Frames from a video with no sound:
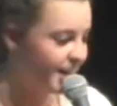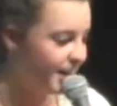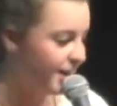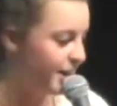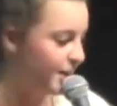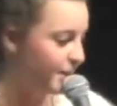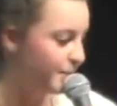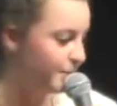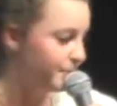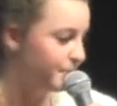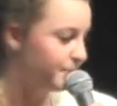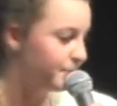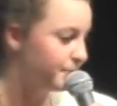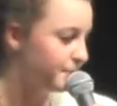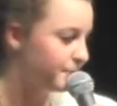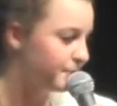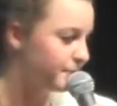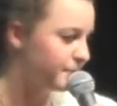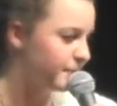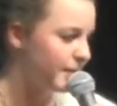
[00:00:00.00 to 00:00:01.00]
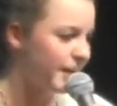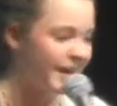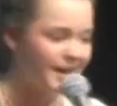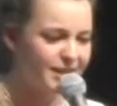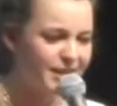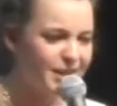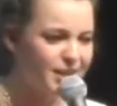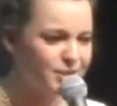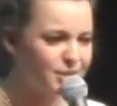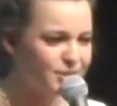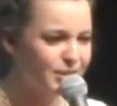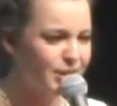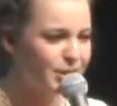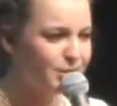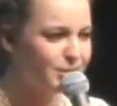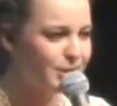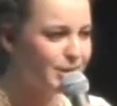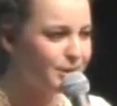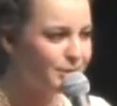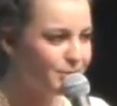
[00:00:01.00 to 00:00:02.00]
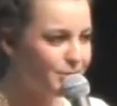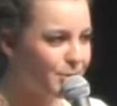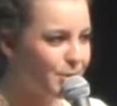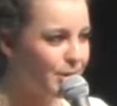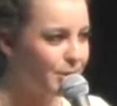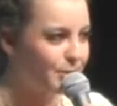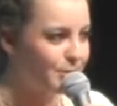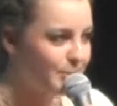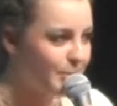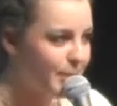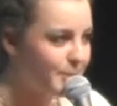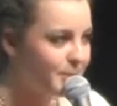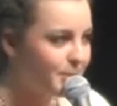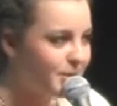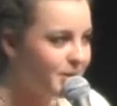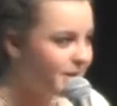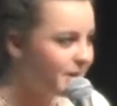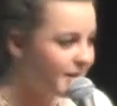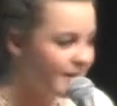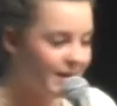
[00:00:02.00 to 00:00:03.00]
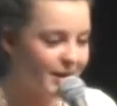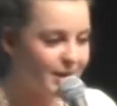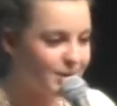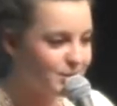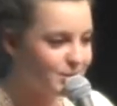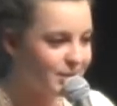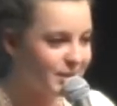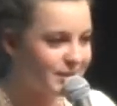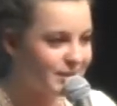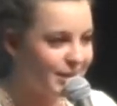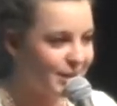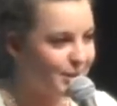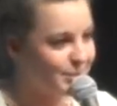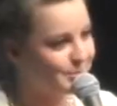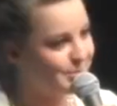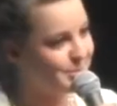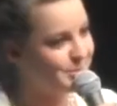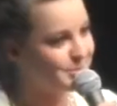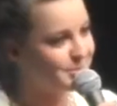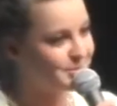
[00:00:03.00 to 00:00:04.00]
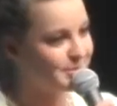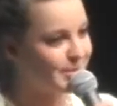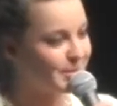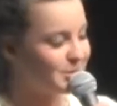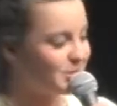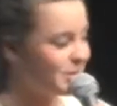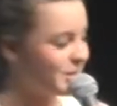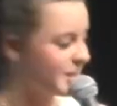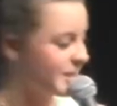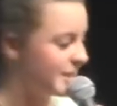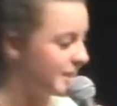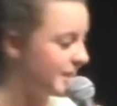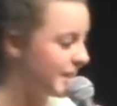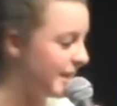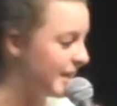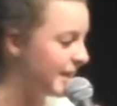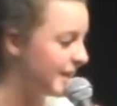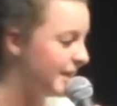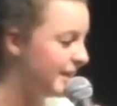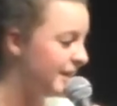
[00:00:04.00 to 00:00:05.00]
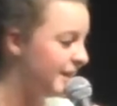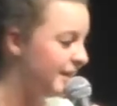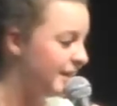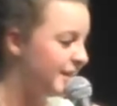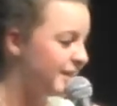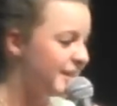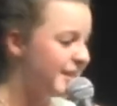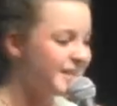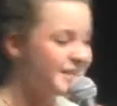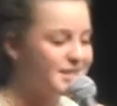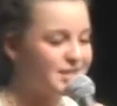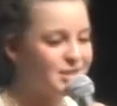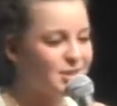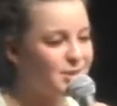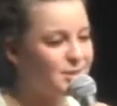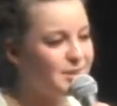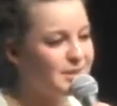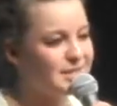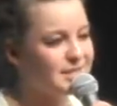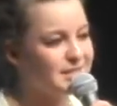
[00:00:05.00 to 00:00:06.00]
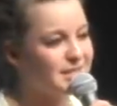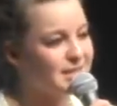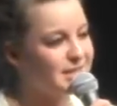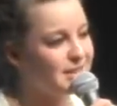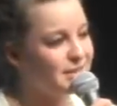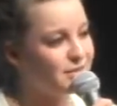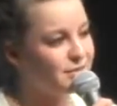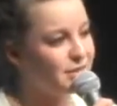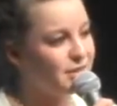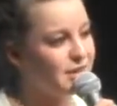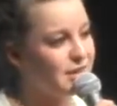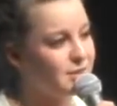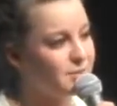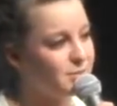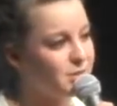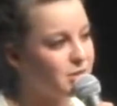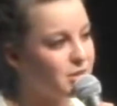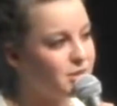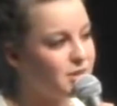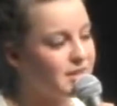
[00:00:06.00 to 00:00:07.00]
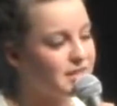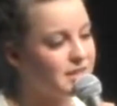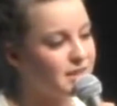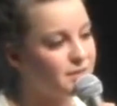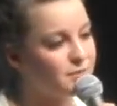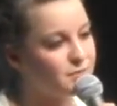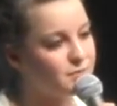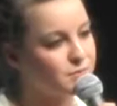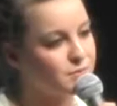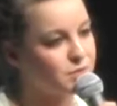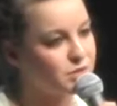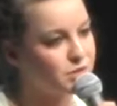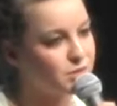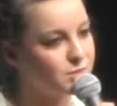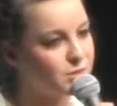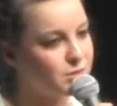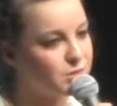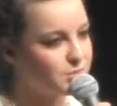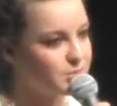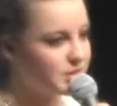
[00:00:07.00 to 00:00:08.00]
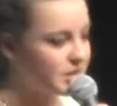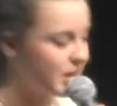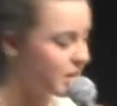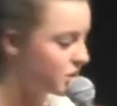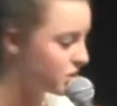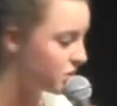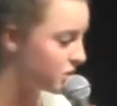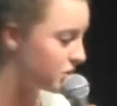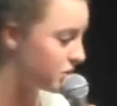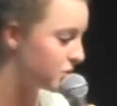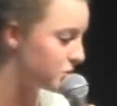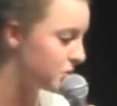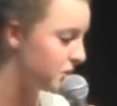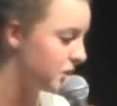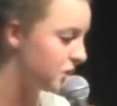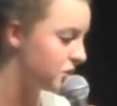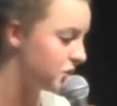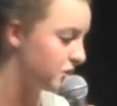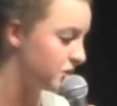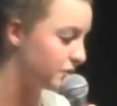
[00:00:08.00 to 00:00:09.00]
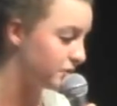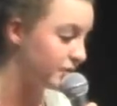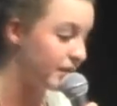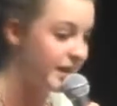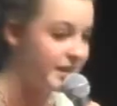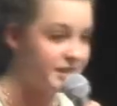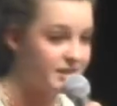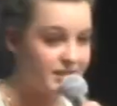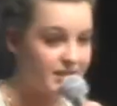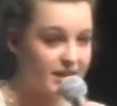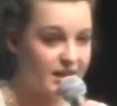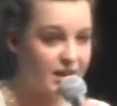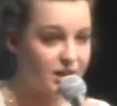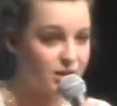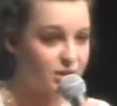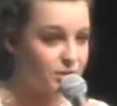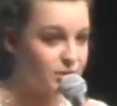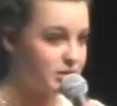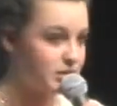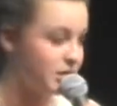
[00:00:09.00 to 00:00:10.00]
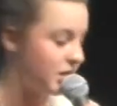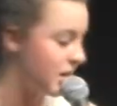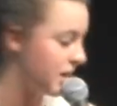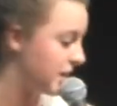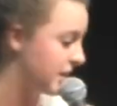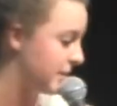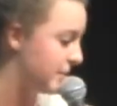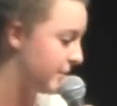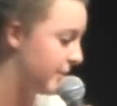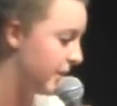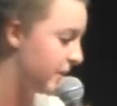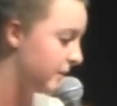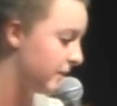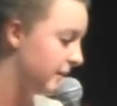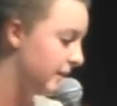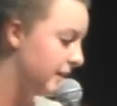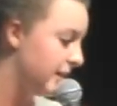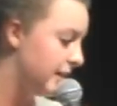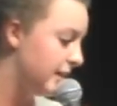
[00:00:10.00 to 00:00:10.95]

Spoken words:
At the age of 3 or 4, remember? I was telling people about Jesus, and that's so insignificant, but you guys have so much potential to reach your friends, like Eric was talking about.